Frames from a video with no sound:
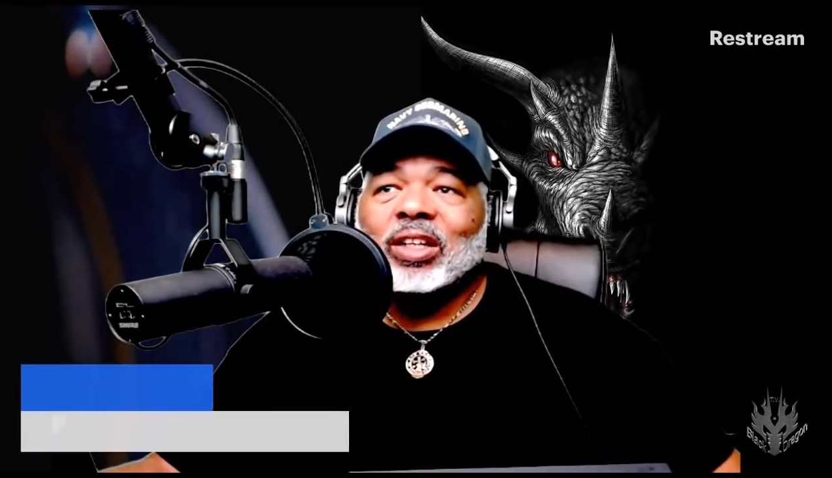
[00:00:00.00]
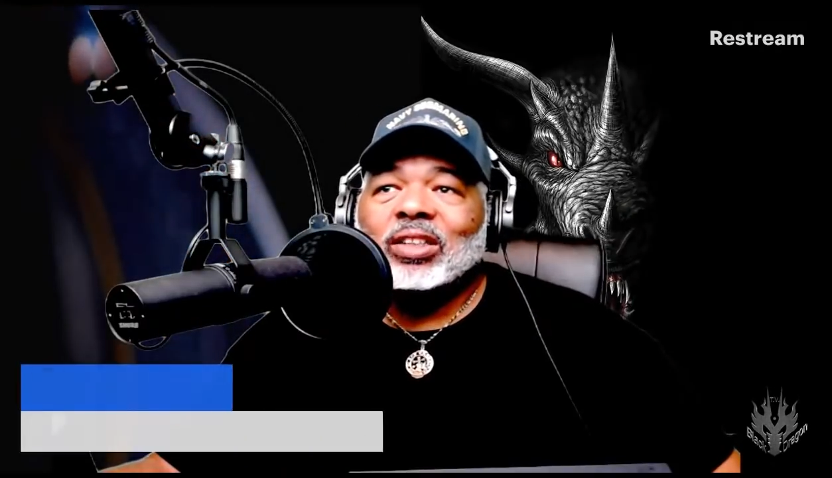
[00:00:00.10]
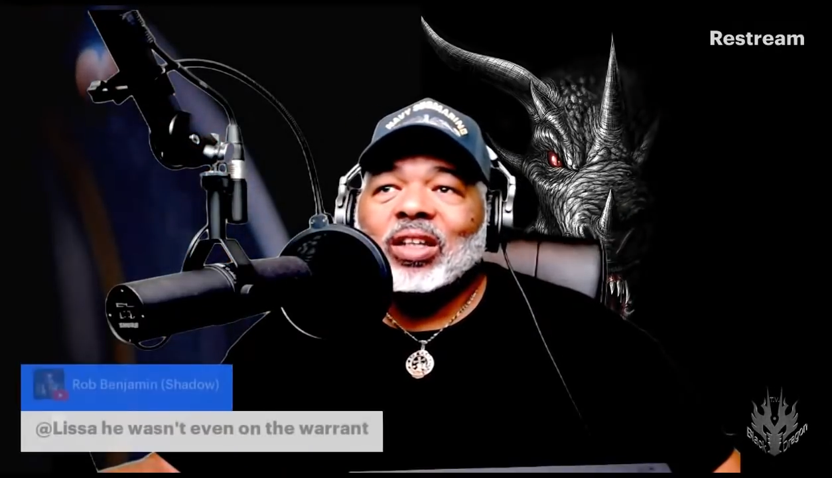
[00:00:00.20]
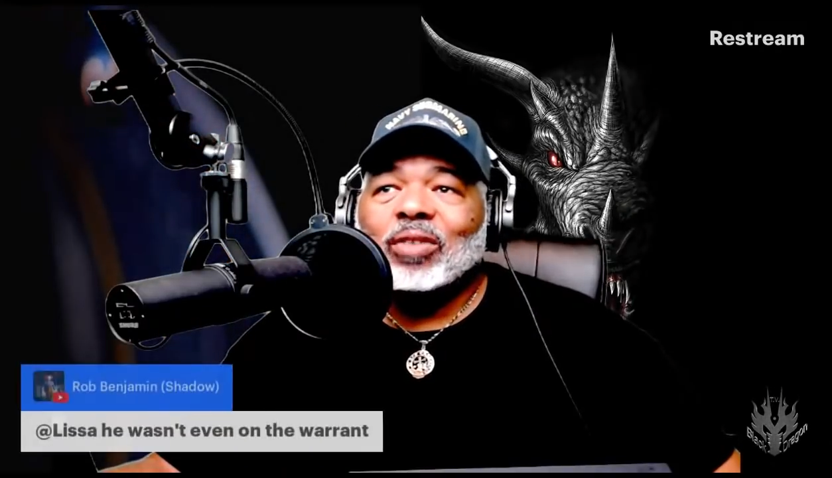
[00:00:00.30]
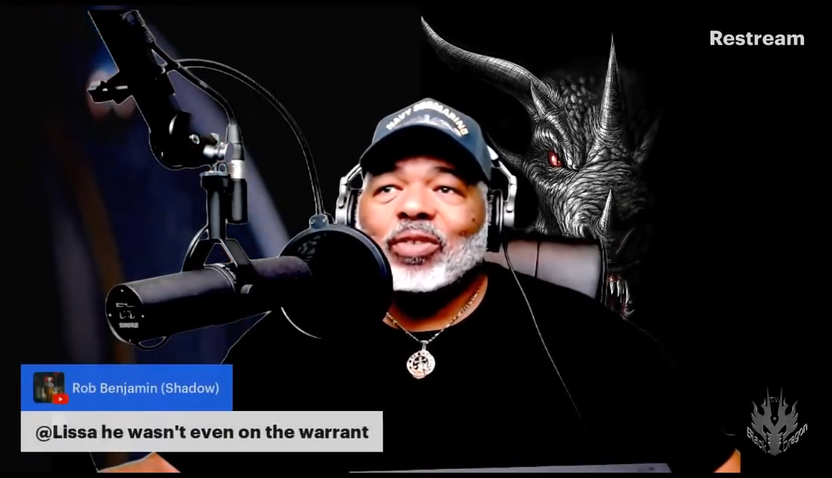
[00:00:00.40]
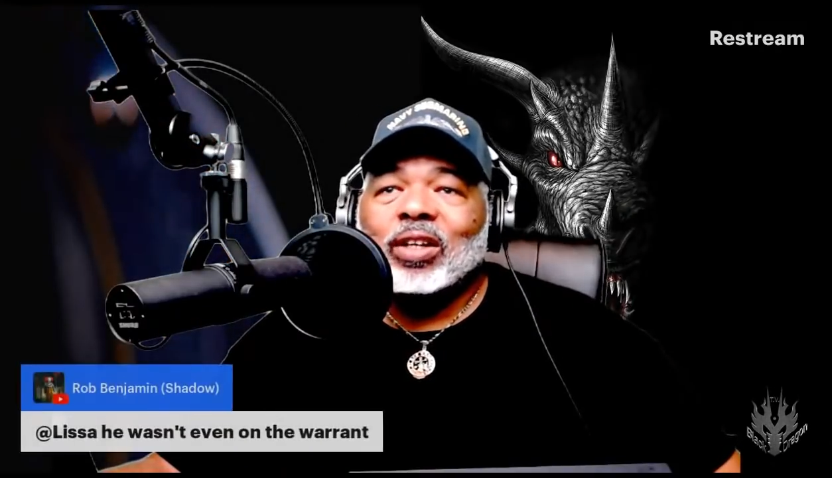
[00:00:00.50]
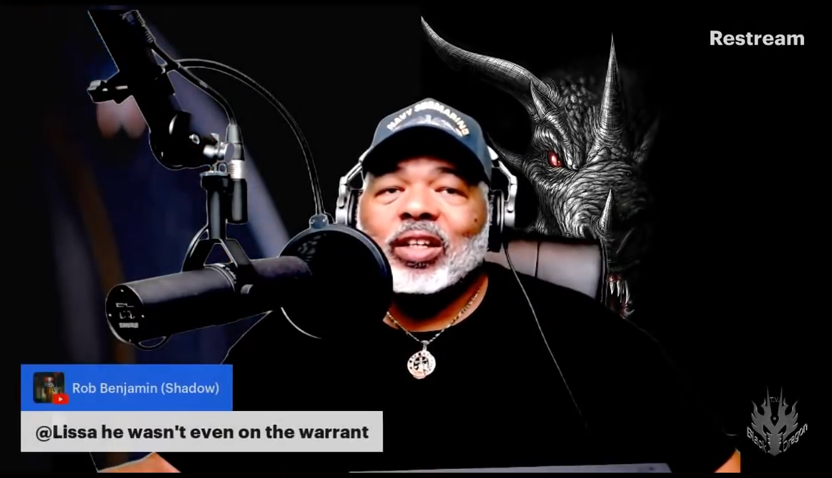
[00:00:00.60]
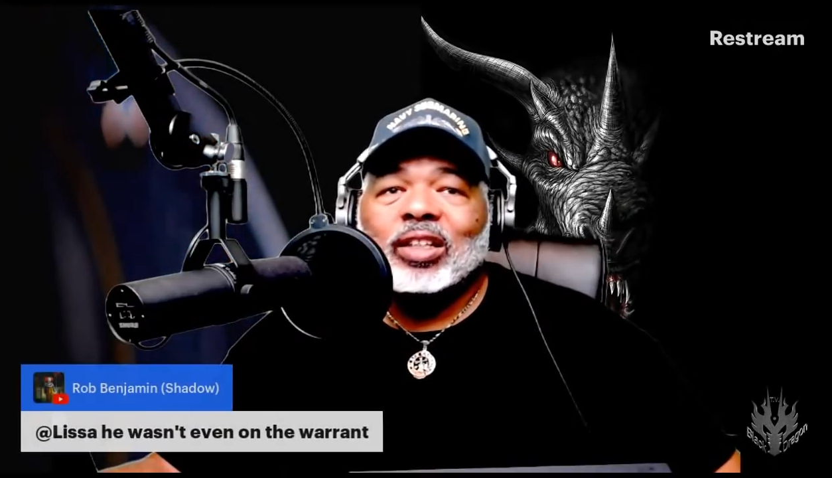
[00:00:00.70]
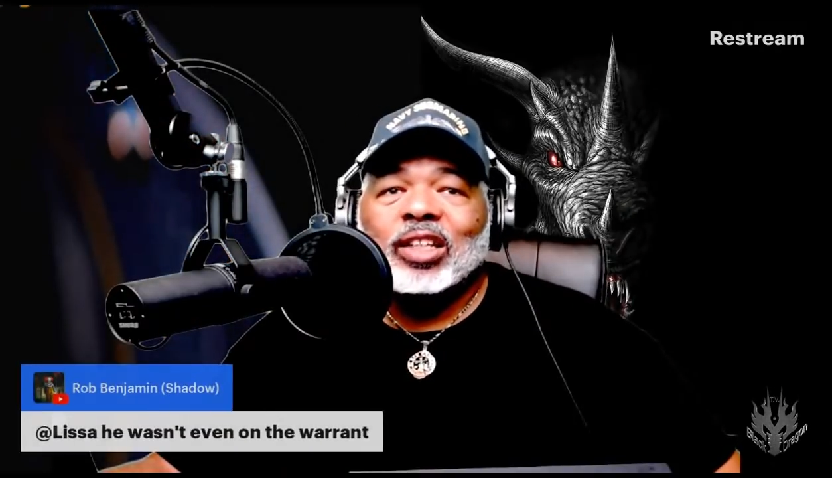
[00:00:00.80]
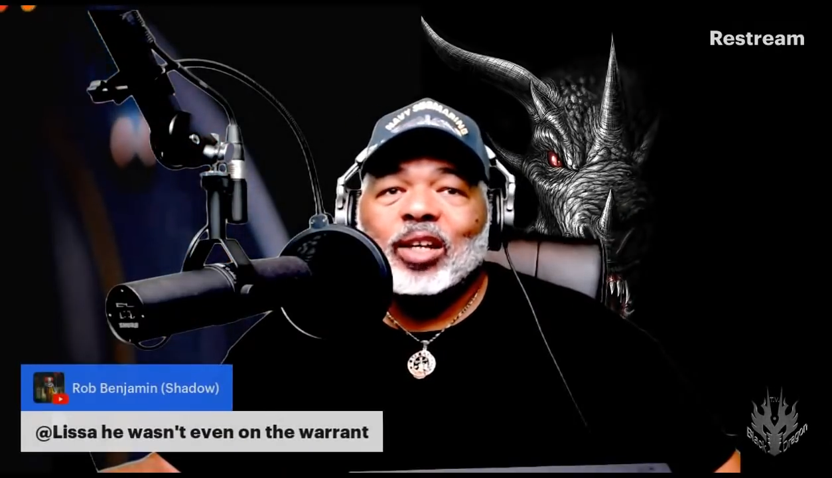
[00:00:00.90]
that stuff
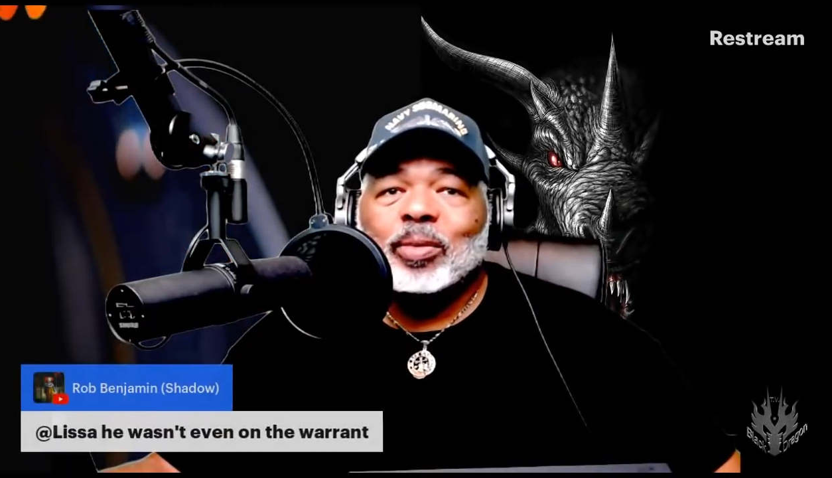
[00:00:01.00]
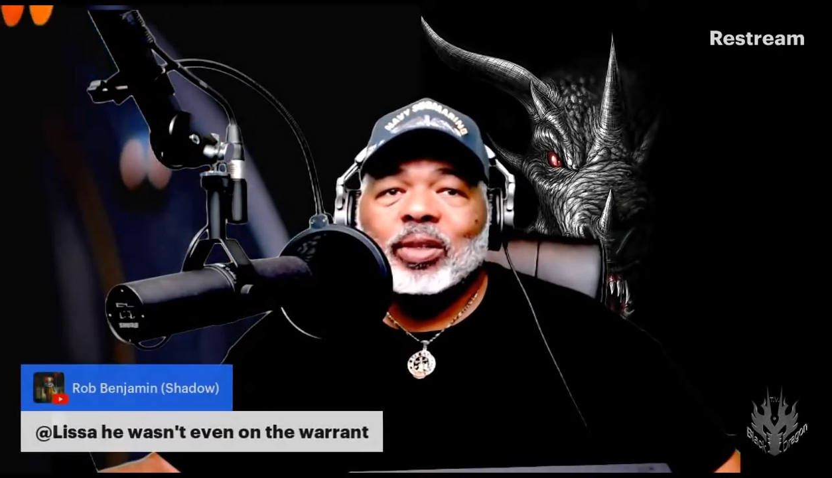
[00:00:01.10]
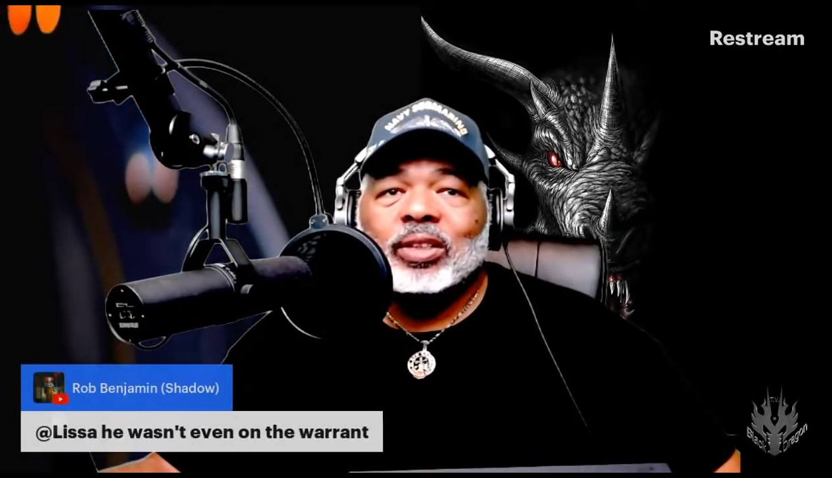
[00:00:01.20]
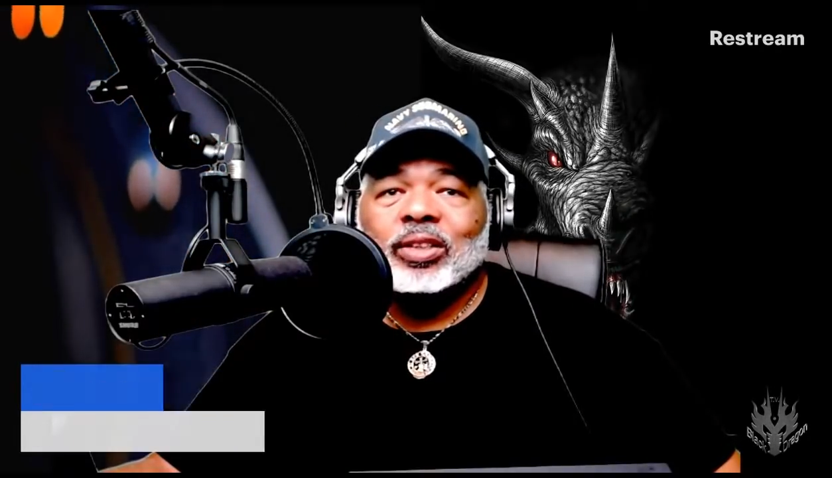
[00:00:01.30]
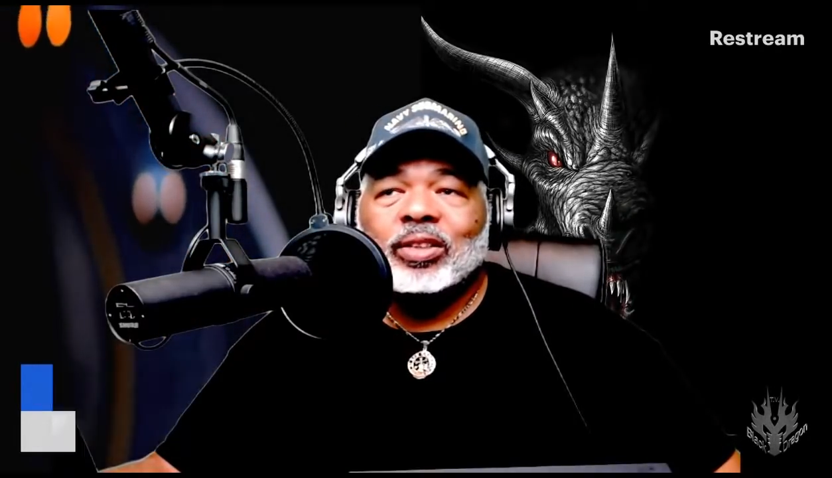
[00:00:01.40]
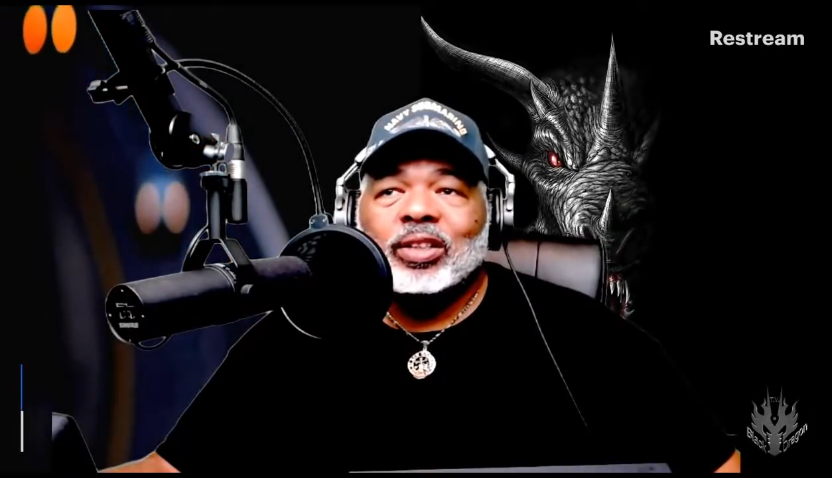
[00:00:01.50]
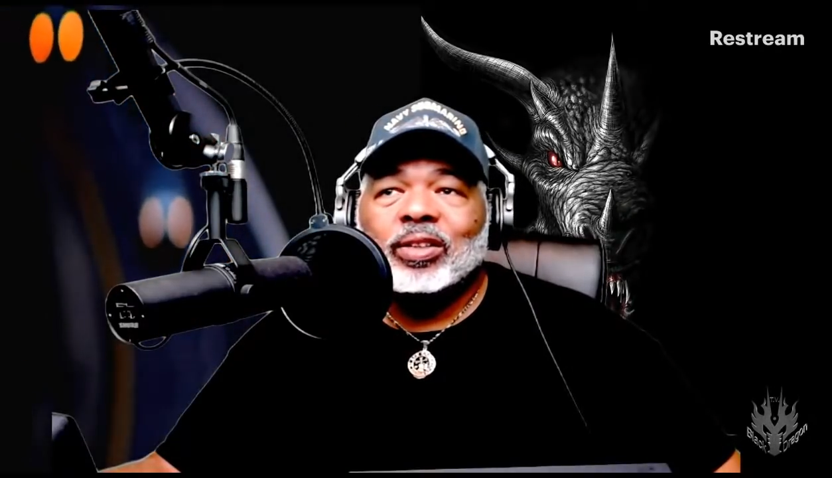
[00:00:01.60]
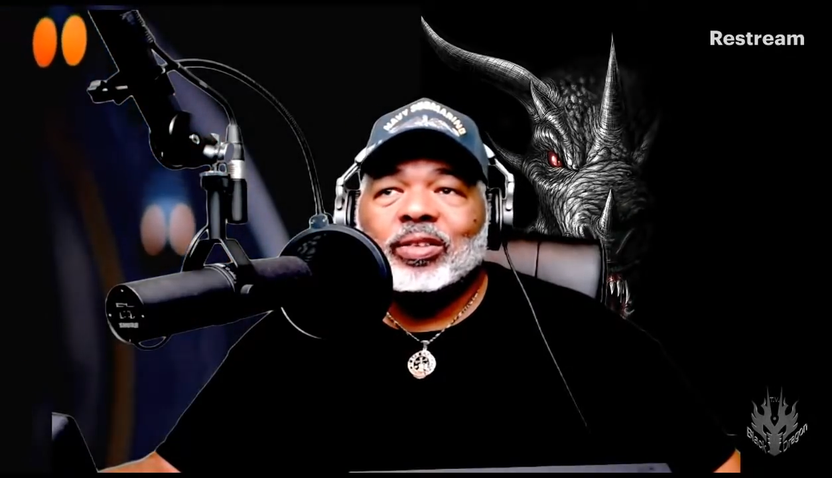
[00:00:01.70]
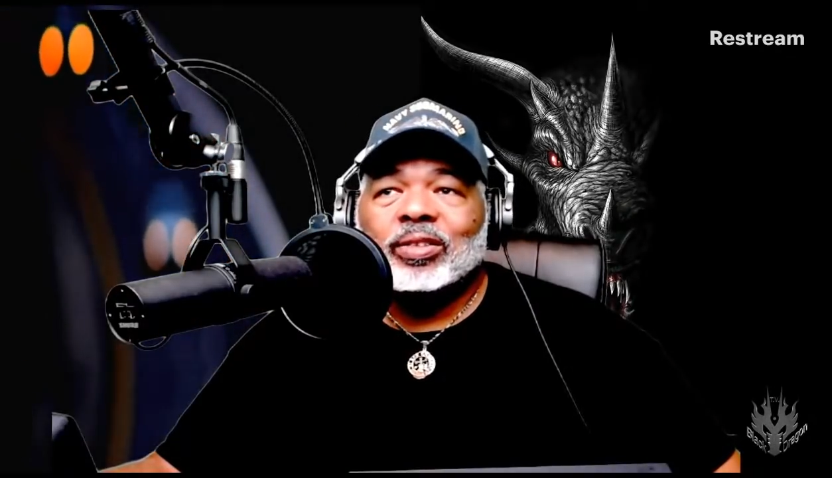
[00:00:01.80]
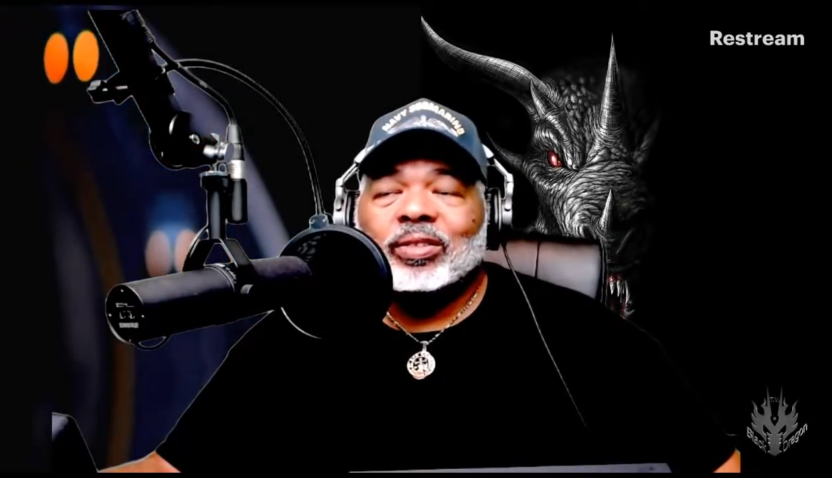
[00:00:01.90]
on that table is
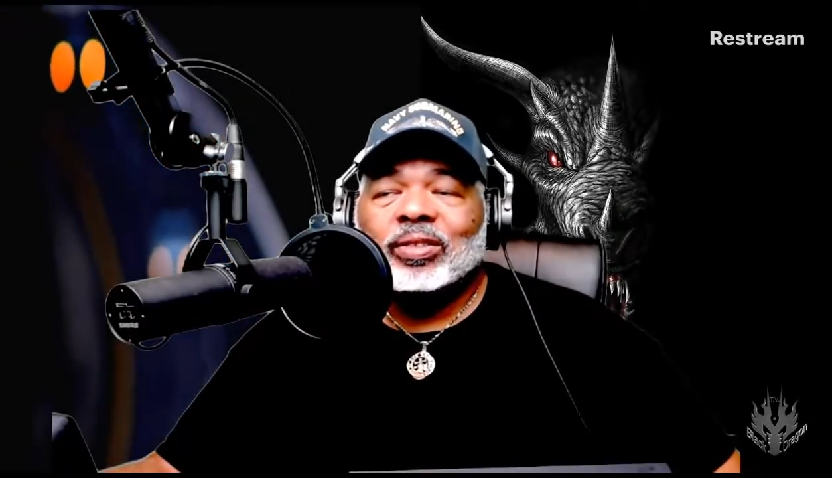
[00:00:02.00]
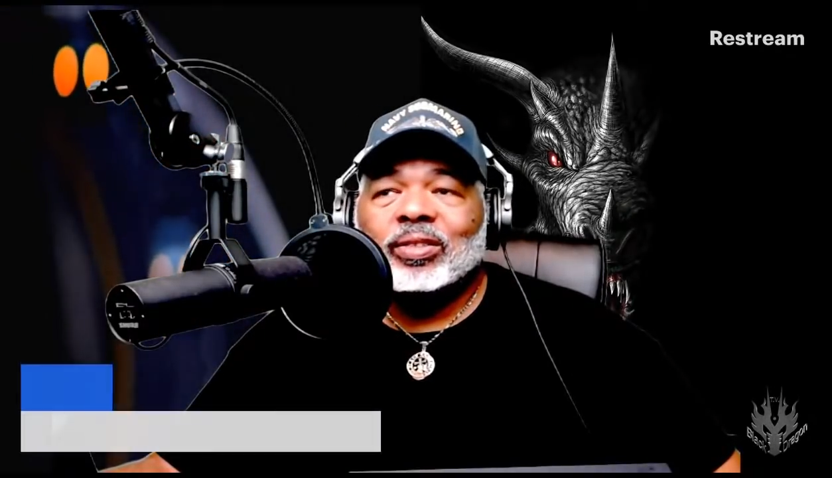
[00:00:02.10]
illegal.